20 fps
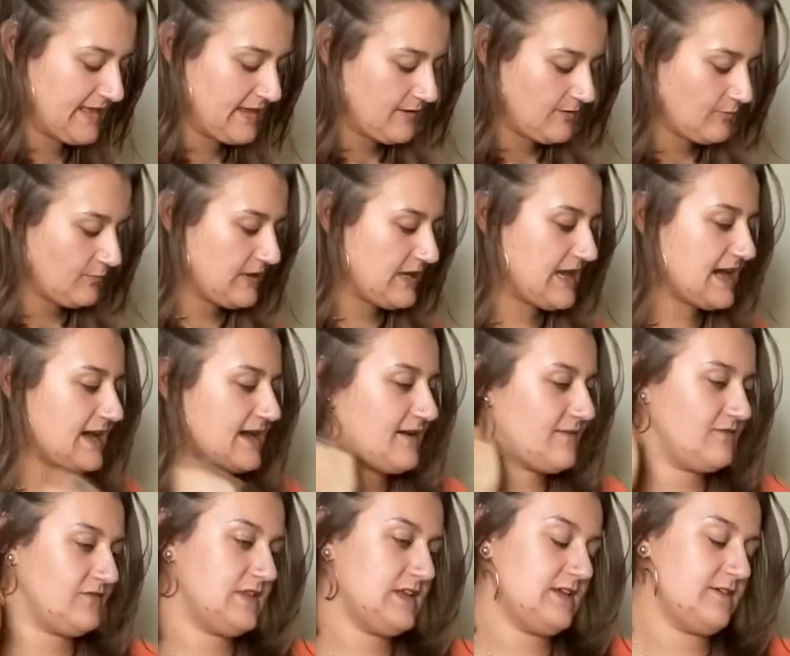We
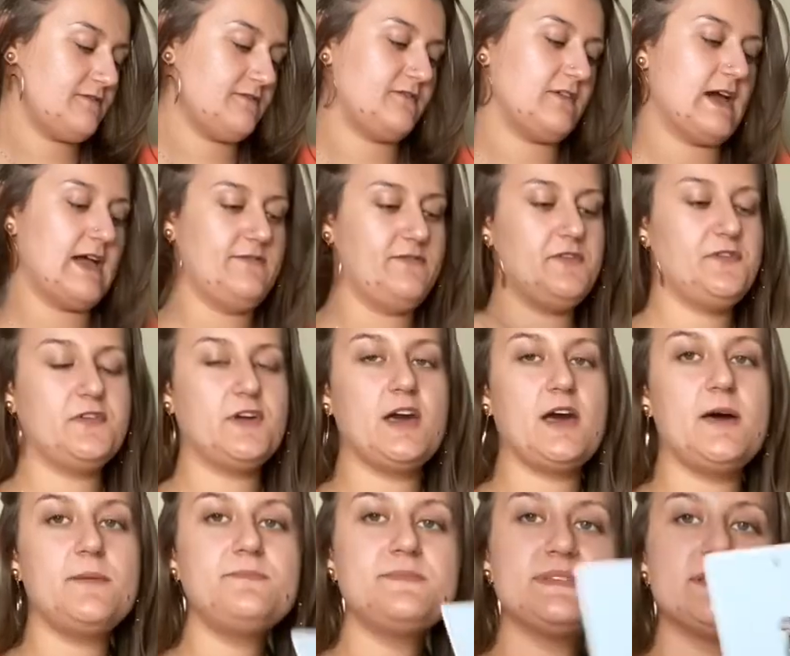have the Five of
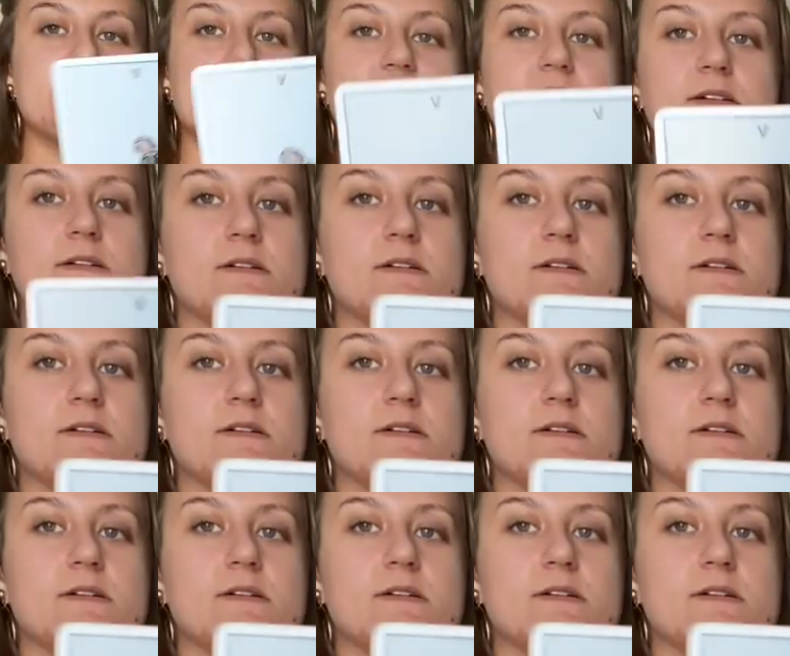Cups.